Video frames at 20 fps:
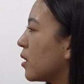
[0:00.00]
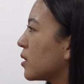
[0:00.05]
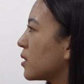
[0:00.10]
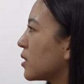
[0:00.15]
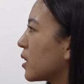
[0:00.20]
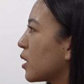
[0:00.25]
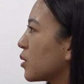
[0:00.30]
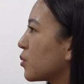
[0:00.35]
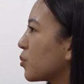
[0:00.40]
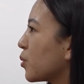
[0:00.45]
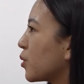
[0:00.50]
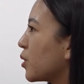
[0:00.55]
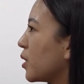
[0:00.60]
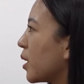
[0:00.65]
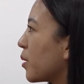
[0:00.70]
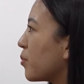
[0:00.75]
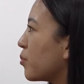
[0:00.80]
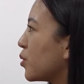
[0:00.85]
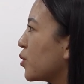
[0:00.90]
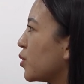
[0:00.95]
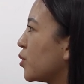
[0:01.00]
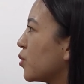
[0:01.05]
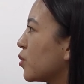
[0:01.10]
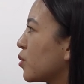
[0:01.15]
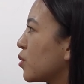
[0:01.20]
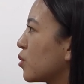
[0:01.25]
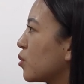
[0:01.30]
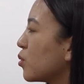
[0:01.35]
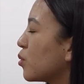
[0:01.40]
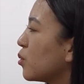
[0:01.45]
transport their
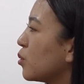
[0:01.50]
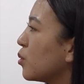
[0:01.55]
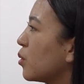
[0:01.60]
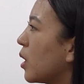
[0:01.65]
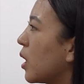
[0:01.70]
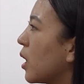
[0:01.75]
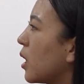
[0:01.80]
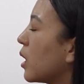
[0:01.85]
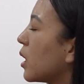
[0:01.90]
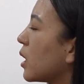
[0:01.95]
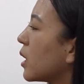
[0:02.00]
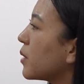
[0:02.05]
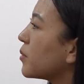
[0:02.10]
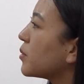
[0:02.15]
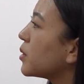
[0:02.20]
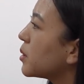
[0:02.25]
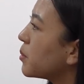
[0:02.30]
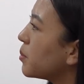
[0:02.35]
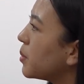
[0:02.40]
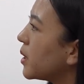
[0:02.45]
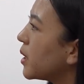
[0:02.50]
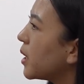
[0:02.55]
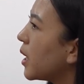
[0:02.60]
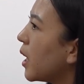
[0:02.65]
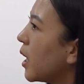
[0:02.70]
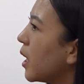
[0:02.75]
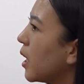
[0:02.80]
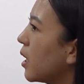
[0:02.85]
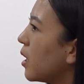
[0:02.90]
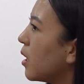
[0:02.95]
produce to FCB
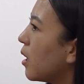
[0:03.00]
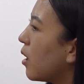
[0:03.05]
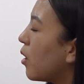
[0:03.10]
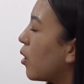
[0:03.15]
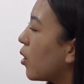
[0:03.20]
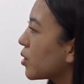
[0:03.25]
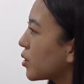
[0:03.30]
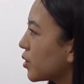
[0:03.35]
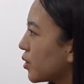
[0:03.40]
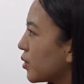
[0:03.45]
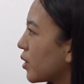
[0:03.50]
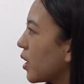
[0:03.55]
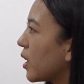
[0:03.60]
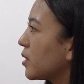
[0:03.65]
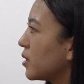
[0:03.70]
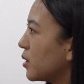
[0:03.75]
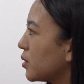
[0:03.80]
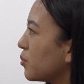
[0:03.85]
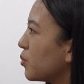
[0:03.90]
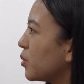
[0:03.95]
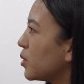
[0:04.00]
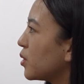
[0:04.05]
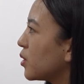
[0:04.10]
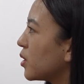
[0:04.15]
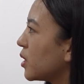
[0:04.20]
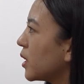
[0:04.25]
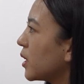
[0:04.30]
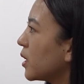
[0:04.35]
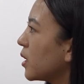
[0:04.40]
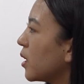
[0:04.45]
auction yard in
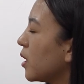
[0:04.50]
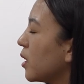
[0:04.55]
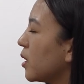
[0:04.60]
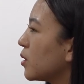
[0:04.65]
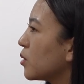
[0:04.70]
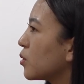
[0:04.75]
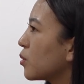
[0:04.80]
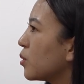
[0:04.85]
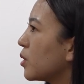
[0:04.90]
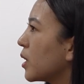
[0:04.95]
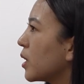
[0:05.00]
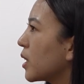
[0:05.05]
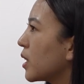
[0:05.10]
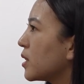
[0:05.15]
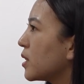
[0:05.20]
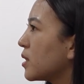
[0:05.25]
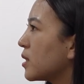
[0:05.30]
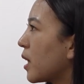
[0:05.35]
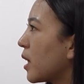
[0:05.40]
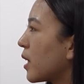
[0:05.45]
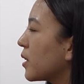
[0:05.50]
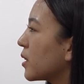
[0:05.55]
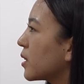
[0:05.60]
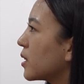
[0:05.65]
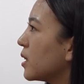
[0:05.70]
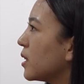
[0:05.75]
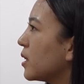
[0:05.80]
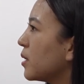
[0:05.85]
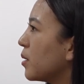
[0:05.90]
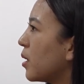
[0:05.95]
Pinsling. So they can
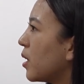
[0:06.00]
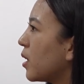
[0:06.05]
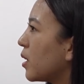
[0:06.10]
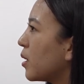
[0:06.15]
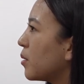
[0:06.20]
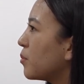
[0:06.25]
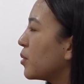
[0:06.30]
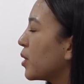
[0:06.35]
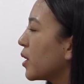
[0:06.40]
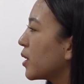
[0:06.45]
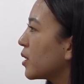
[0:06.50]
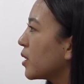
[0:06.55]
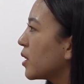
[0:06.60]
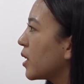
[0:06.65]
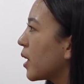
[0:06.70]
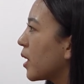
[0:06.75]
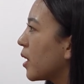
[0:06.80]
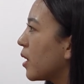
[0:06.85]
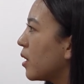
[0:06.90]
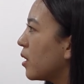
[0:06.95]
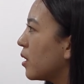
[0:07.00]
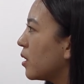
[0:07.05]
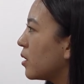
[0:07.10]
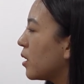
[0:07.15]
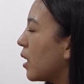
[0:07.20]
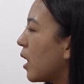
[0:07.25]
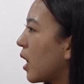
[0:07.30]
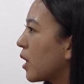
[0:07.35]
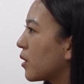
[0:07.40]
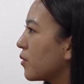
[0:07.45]
directly bring their
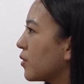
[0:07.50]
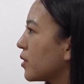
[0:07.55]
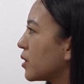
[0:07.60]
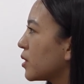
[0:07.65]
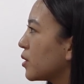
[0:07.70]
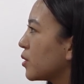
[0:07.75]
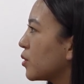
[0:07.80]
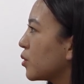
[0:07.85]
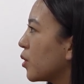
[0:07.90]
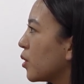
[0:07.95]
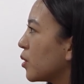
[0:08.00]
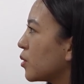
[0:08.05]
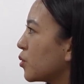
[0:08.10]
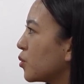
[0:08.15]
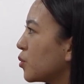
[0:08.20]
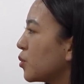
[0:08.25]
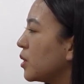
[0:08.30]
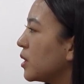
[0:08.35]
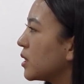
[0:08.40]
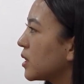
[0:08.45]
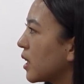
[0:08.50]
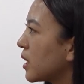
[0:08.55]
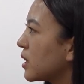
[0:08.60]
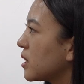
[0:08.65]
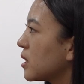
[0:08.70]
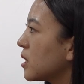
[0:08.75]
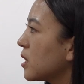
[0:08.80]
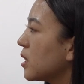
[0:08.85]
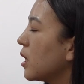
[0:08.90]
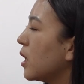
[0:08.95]
harvest to the
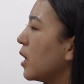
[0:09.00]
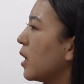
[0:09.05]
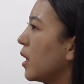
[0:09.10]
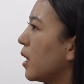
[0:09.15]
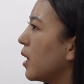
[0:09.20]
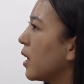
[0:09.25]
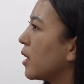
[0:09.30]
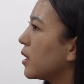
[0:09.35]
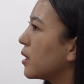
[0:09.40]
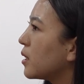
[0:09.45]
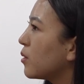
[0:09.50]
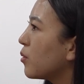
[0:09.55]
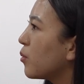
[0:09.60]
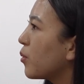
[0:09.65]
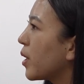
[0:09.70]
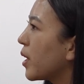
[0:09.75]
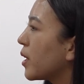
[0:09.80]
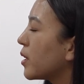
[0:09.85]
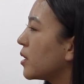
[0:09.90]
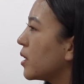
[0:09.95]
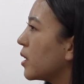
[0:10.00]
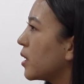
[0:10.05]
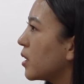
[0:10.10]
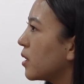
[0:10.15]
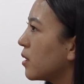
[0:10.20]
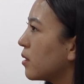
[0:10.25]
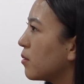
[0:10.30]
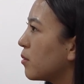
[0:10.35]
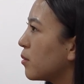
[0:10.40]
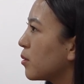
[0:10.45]
center, and where
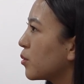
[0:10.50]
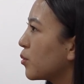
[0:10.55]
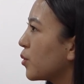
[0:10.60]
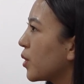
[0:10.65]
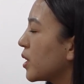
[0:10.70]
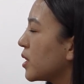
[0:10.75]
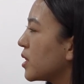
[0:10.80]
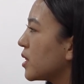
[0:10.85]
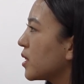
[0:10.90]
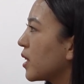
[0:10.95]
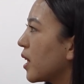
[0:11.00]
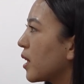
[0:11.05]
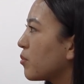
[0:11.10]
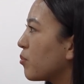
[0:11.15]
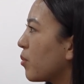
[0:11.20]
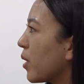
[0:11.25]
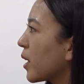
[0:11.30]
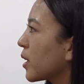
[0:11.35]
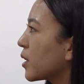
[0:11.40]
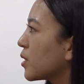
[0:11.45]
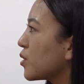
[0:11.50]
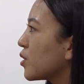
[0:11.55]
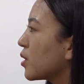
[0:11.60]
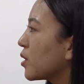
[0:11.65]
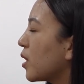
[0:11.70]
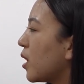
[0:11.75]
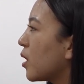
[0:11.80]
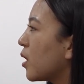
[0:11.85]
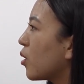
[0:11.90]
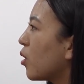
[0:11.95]
the grading and
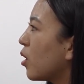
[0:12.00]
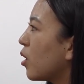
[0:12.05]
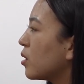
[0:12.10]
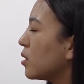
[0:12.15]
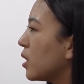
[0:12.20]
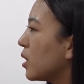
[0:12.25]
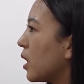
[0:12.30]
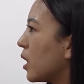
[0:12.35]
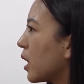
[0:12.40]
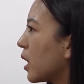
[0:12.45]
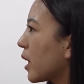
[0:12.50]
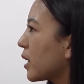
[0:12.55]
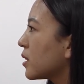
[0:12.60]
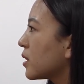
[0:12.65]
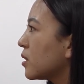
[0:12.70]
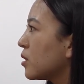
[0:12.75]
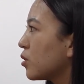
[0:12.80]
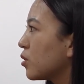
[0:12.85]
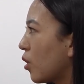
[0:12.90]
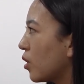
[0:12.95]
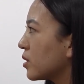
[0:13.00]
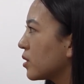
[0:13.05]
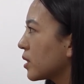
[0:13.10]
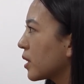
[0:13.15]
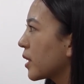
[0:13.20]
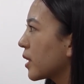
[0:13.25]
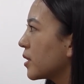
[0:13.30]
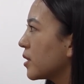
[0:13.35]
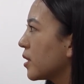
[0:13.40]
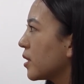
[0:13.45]
packaging are all handled on
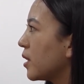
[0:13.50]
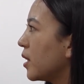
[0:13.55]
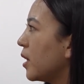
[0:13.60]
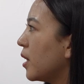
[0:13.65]
site.